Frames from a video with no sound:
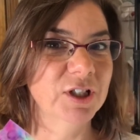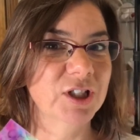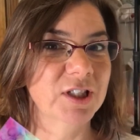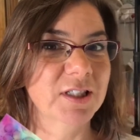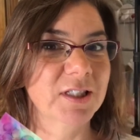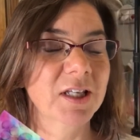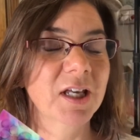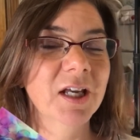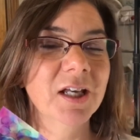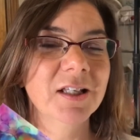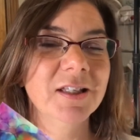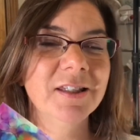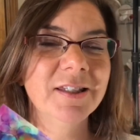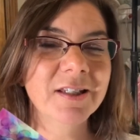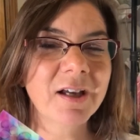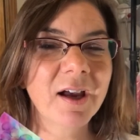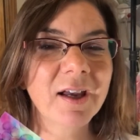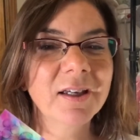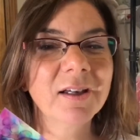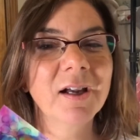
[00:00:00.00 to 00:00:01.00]
just
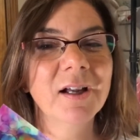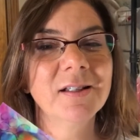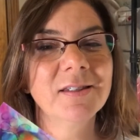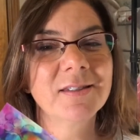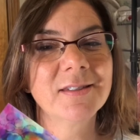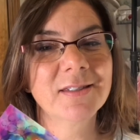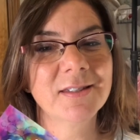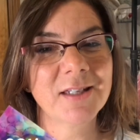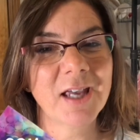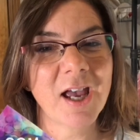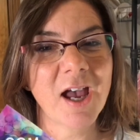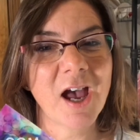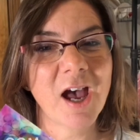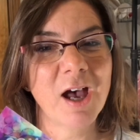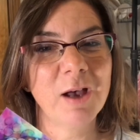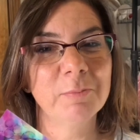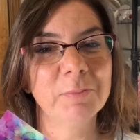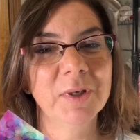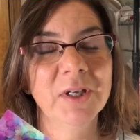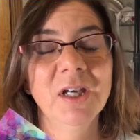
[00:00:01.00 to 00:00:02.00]
die cut
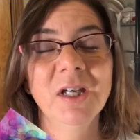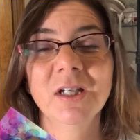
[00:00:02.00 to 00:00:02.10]
stamp,